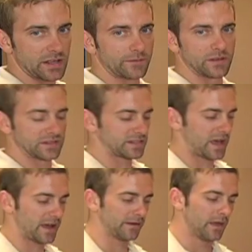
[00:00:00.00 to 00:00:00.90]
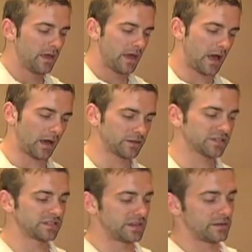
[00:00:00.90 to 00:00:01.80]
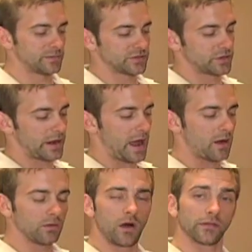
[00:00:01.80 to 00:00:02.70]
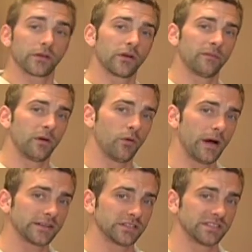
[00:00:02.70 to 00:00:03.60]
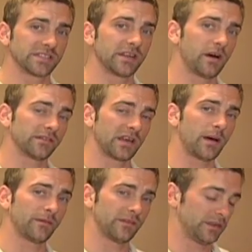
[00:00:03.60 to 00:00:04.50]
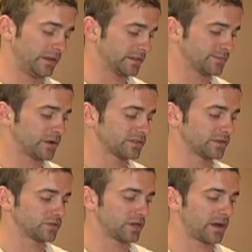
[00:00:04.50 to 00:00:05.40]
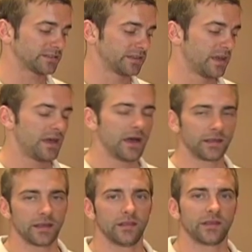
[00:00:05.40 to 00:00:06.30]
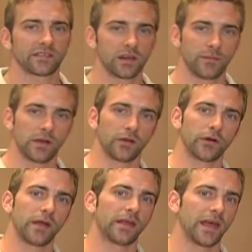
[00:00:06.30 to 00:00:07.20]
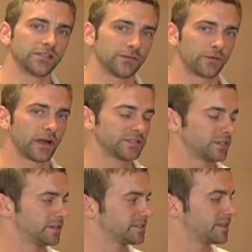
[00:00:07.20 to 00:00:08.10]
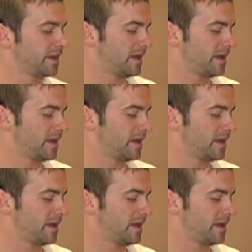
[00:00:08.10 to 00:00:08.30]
off to the side just to demonstrate how long the crema will actually sit on top of the espresso shots. Again, that's going to be a great gauge of freshness.